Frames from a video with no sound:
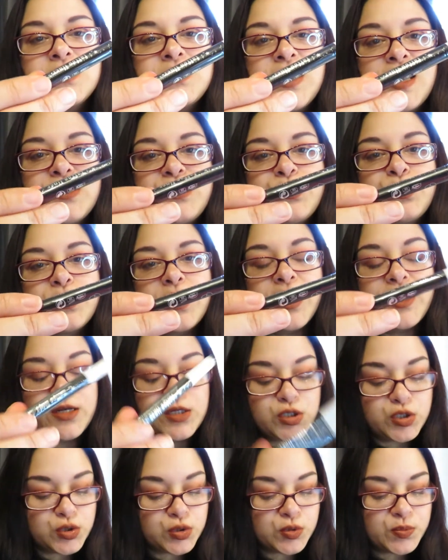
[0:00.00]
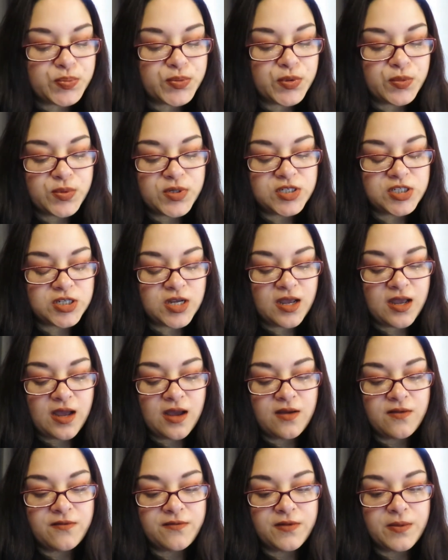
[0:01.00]
Tattoo Liner Trooper, which I
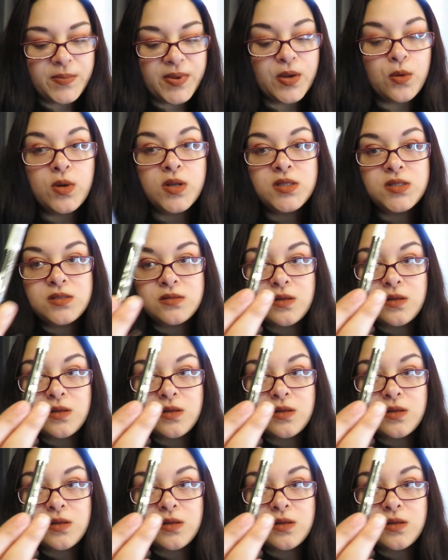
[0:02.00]
have a big one,